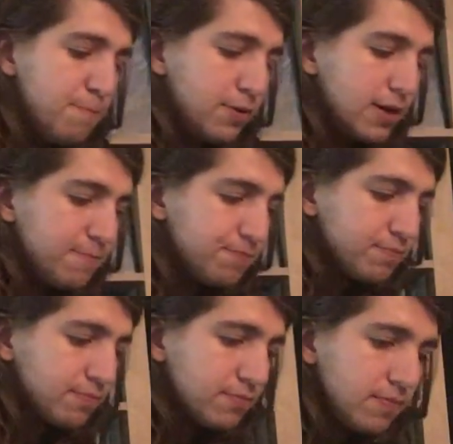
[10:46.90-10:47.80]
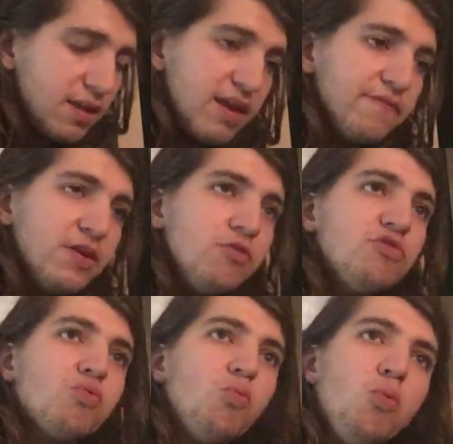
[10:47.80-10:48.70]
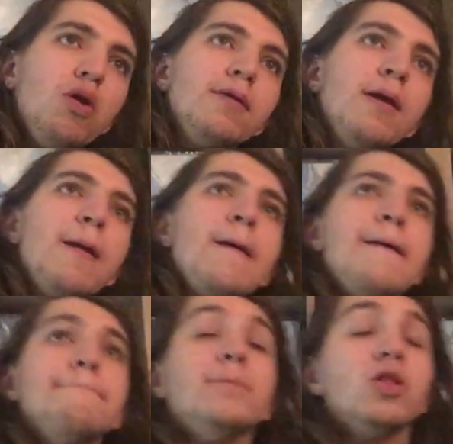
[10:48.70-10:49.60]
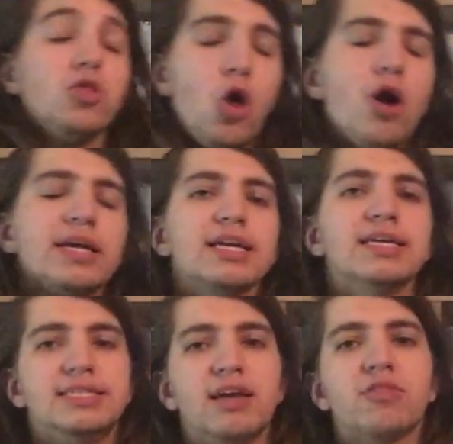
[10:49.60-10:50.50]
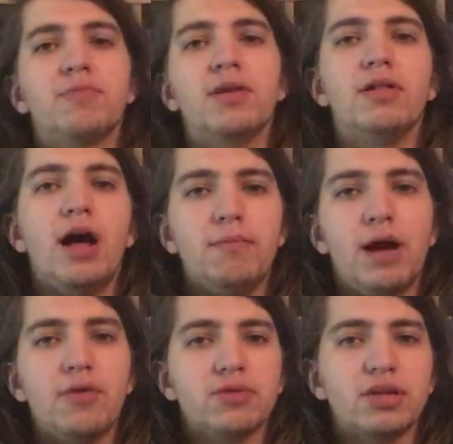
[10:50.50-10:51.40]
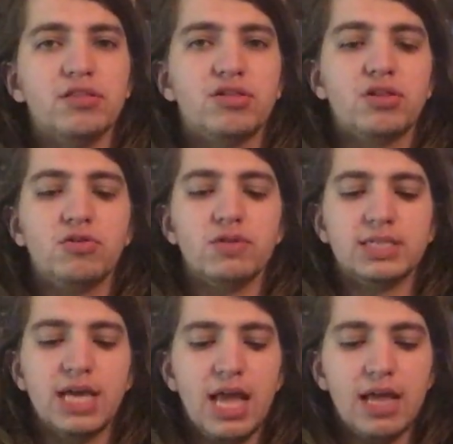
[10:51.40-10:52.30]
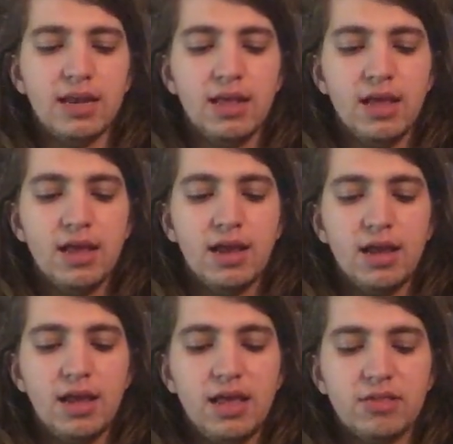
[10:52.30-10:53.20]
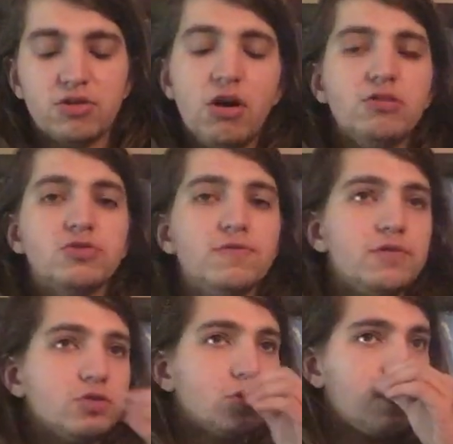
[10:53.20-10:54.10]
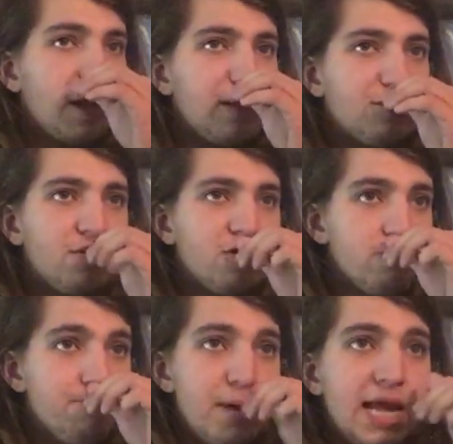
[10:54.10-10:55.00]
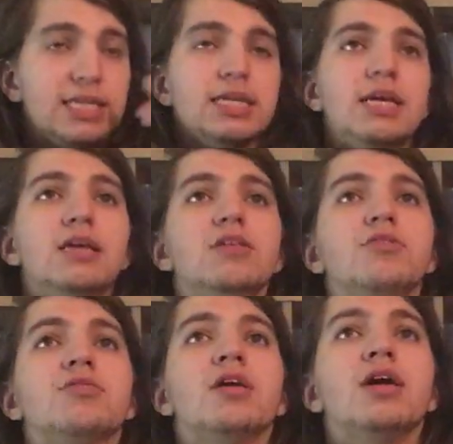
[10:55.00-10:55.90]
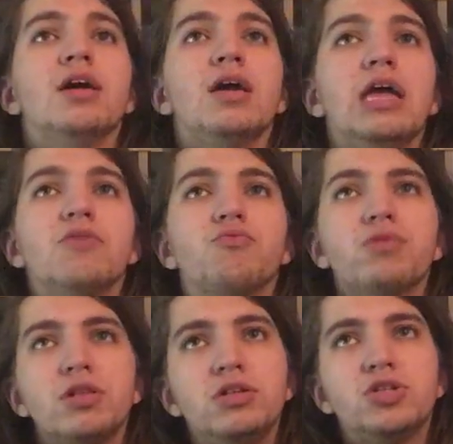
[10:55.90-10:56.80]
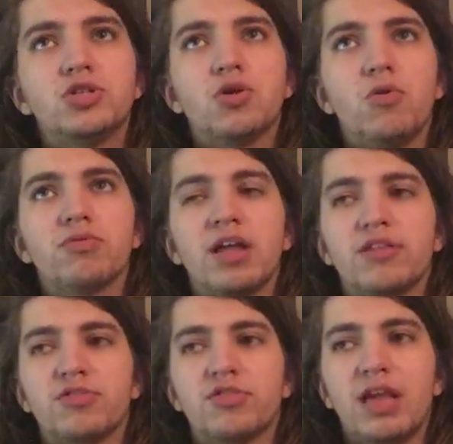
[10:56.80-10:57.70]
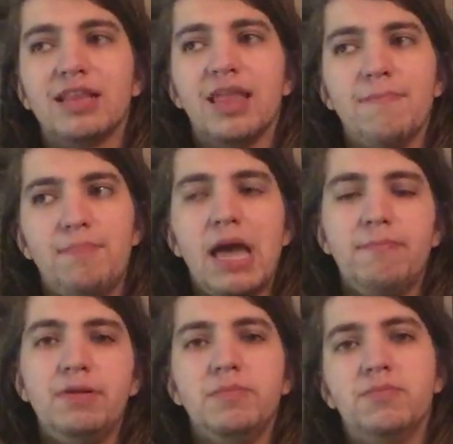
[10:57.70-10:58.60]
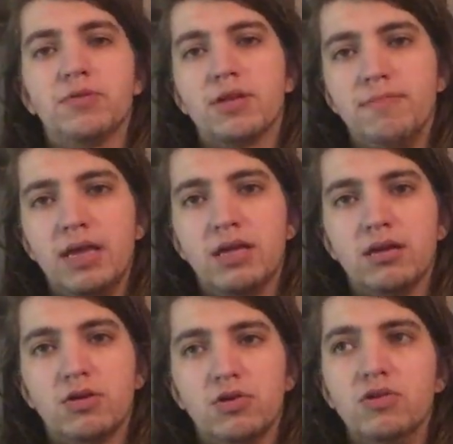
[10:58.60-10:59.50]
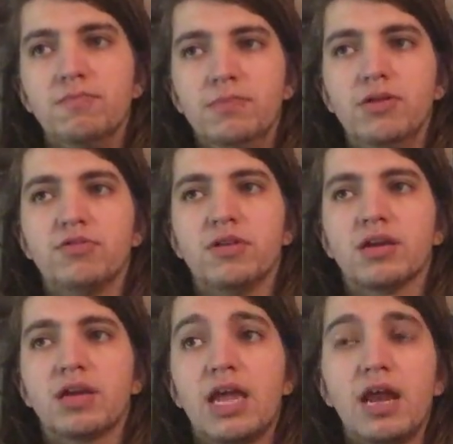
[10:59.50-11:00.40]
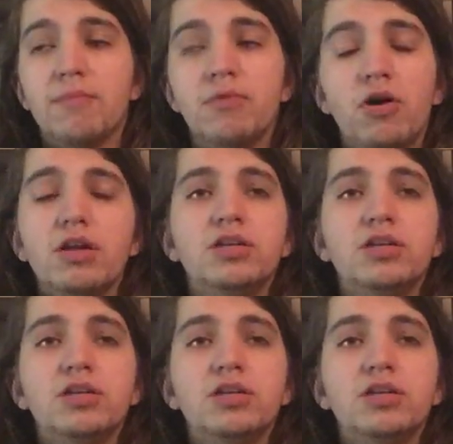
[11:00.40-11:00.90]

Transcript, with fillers: But if there is one melodic death metal album I would consider a 10, as controversial as this band is, it really shows that saying that bad people can make good music. And I'm not